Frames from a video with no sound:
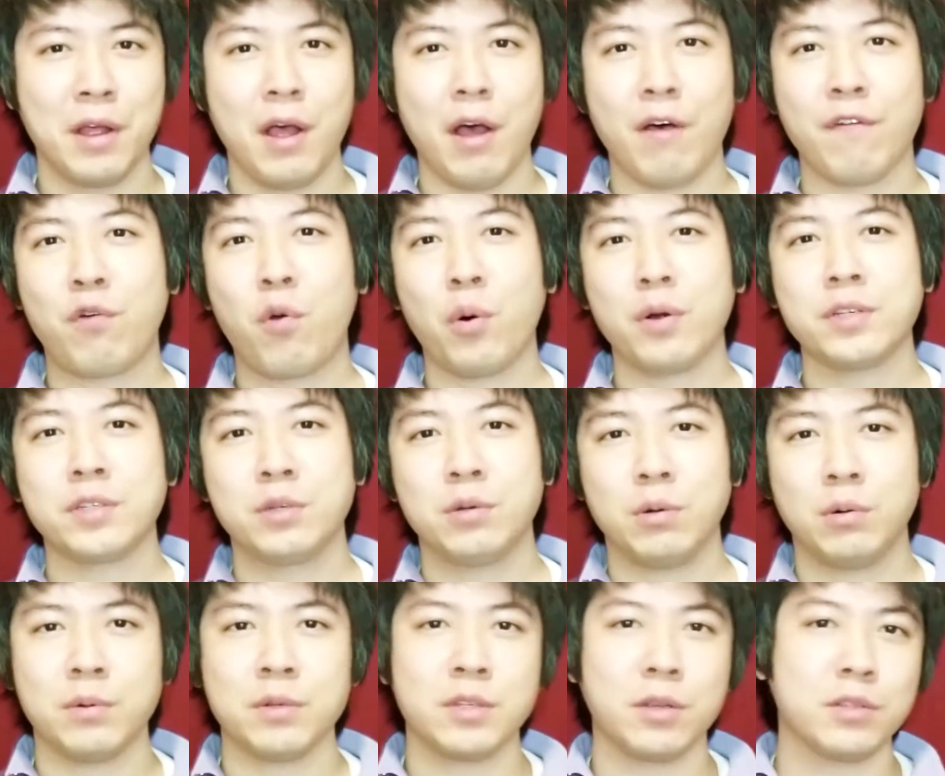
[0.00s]
Of course,
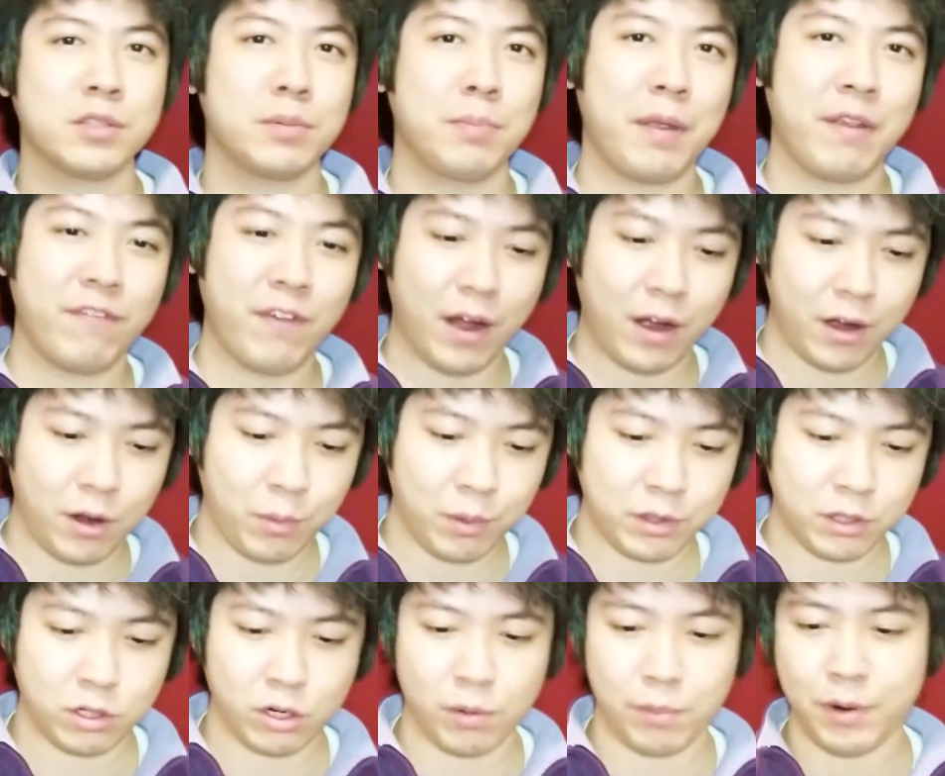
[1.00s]
your results may vary
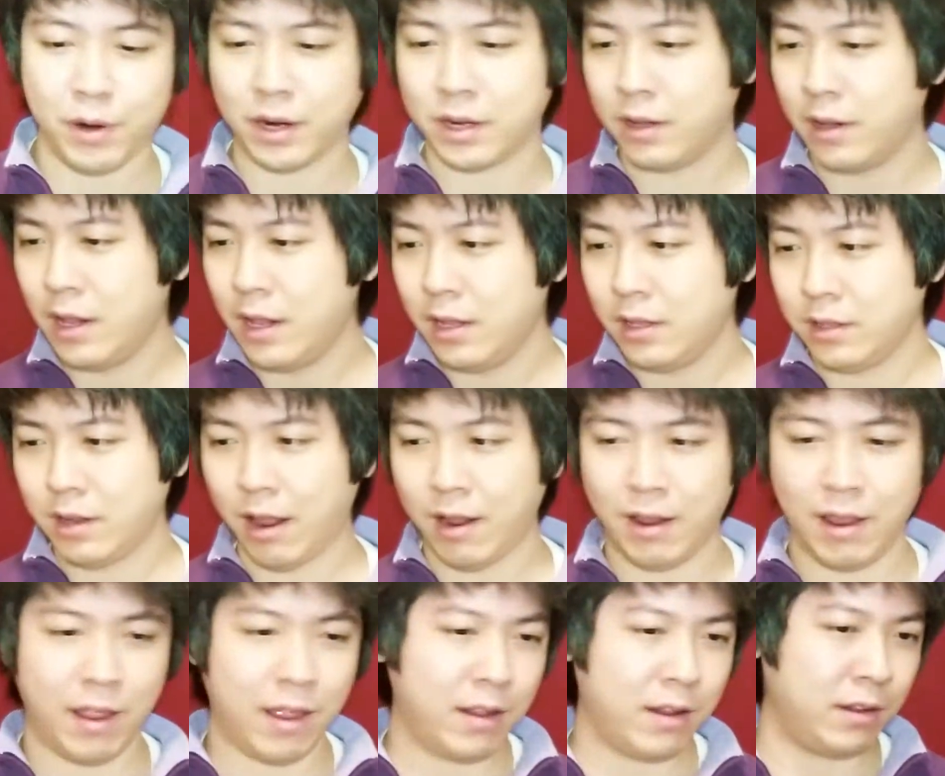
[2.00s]
with turmeric.
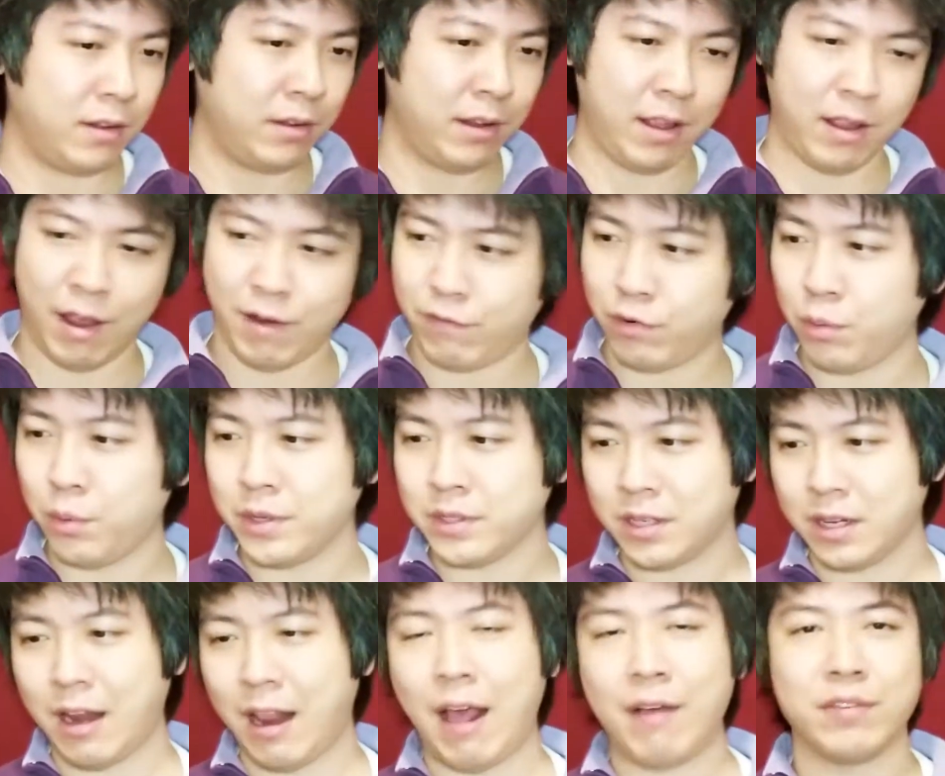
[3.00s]
Not everyone's
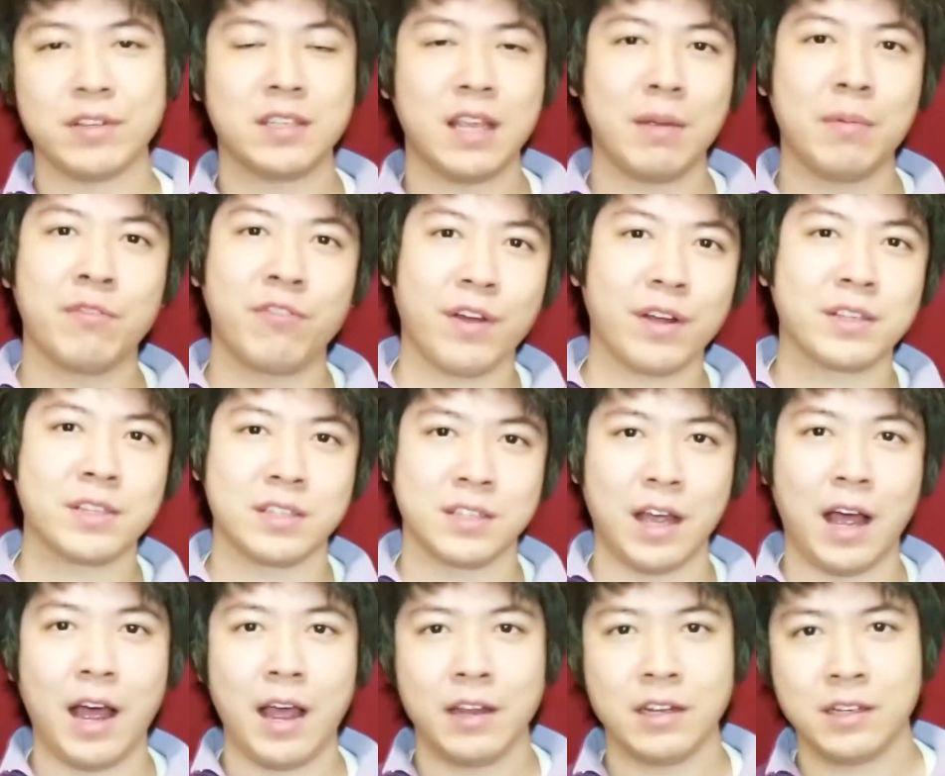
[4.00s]
going to have the same effects as
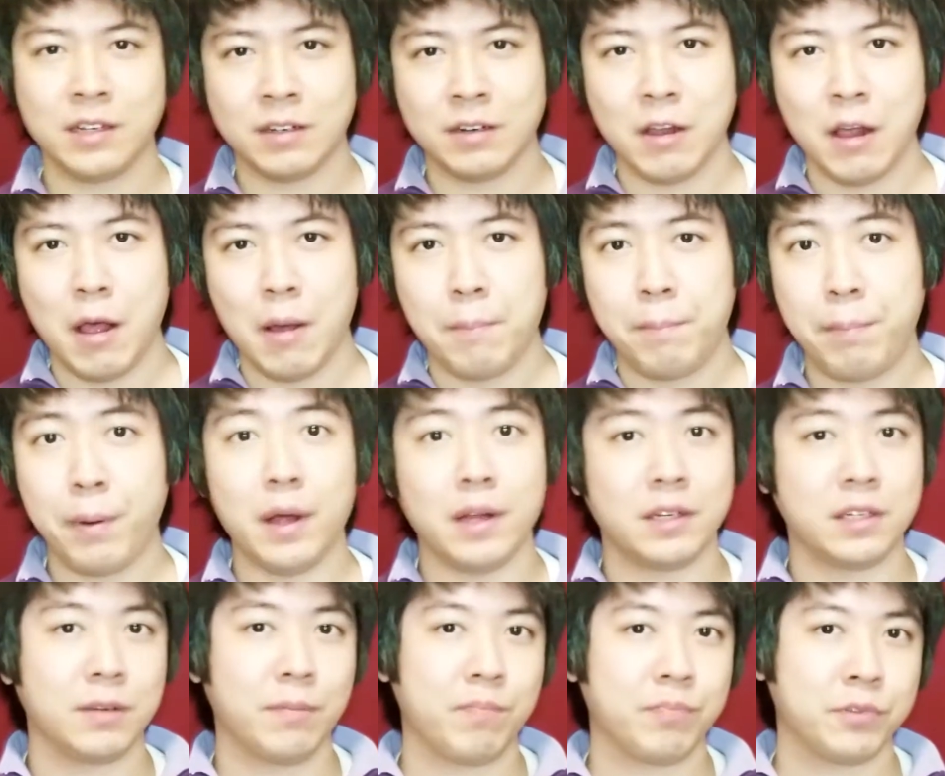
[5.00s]
I did,
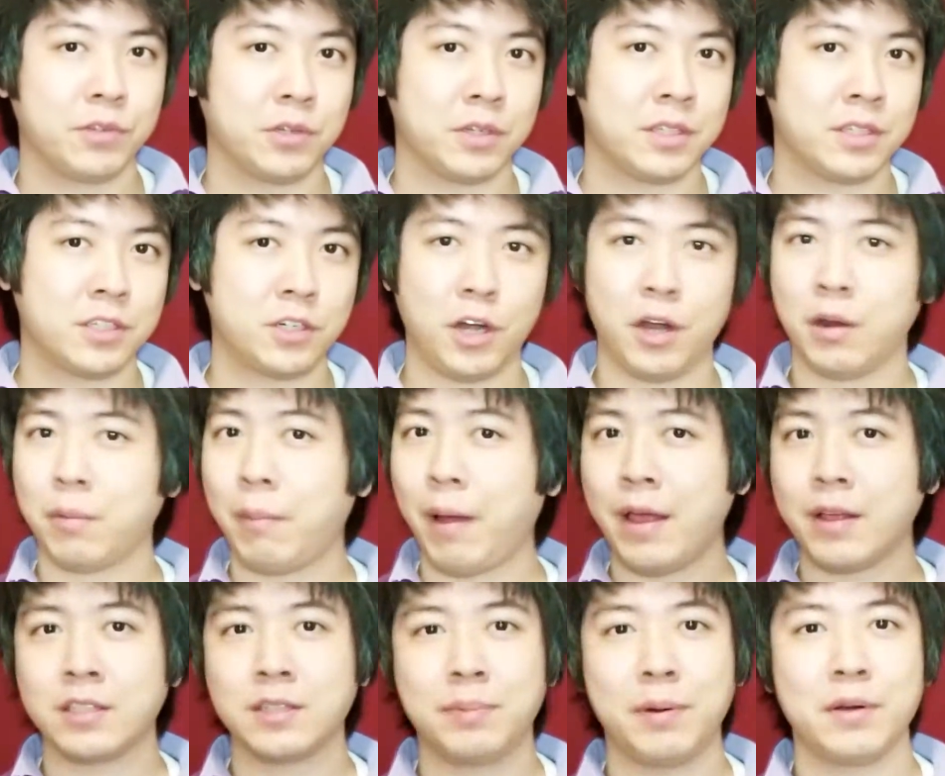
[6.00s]
but just sharing my
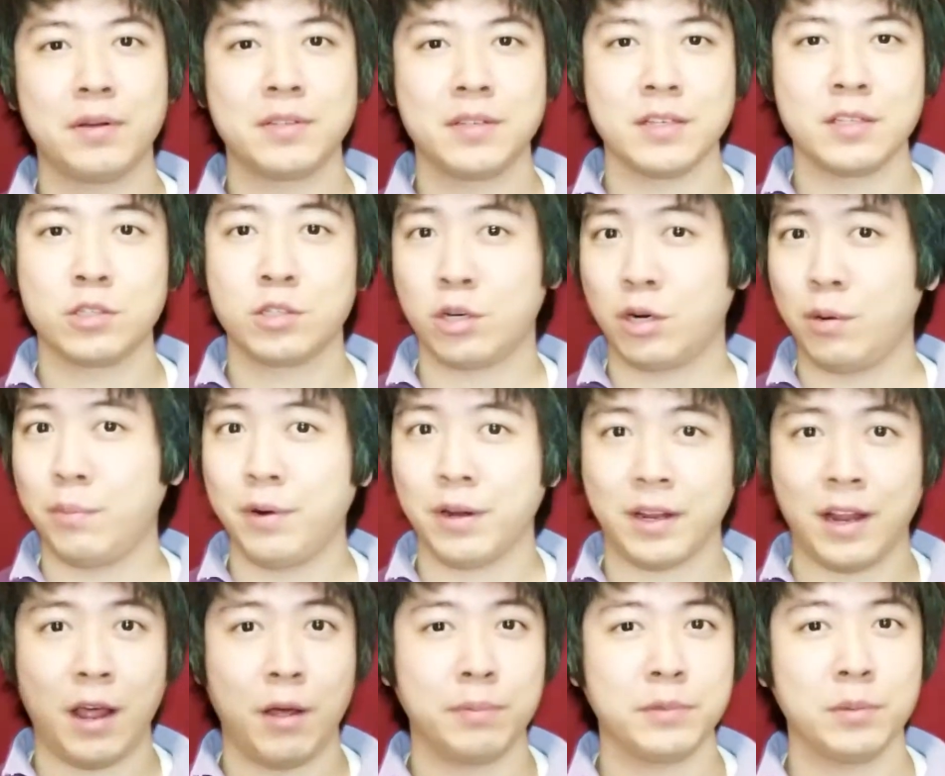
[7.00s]
experiences,
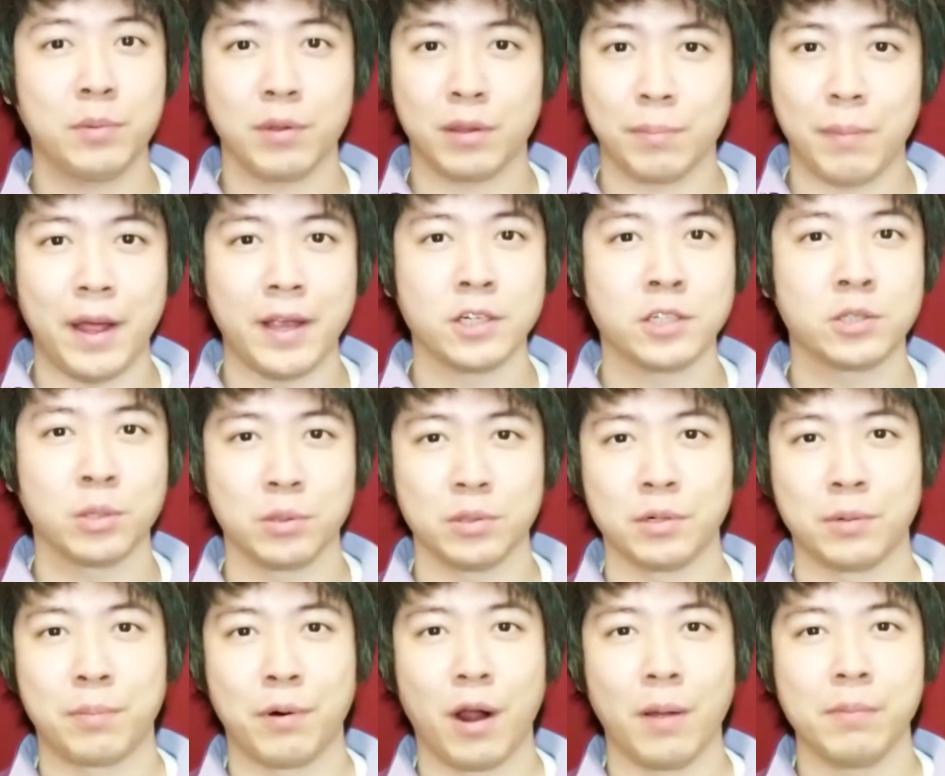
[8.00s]
turmeric helped with my
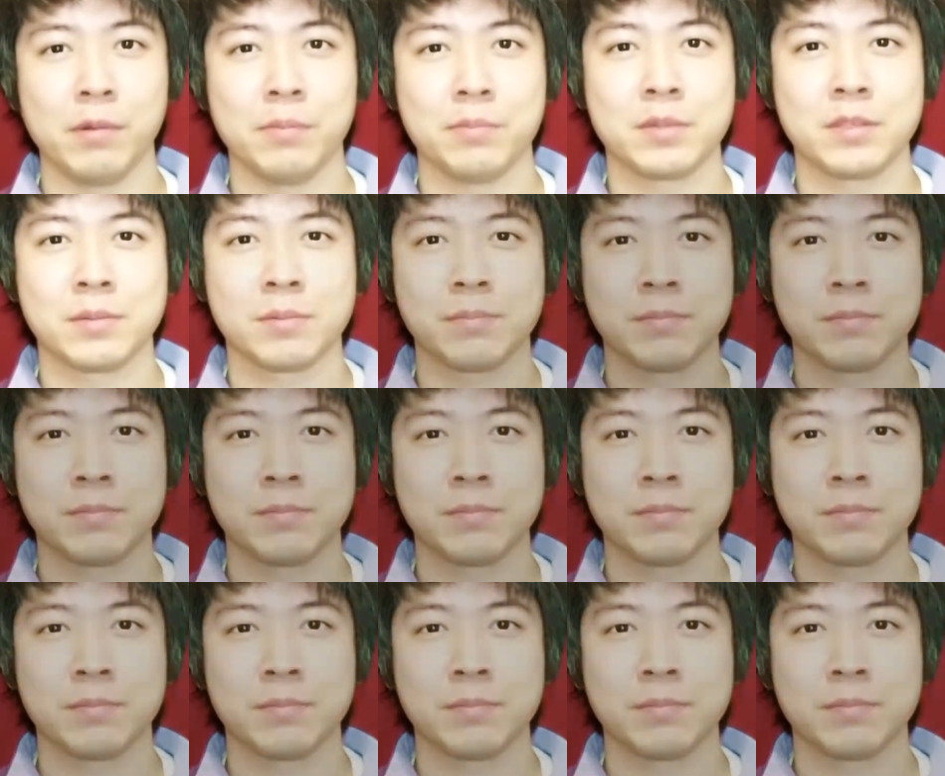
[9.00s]
shoulder problems.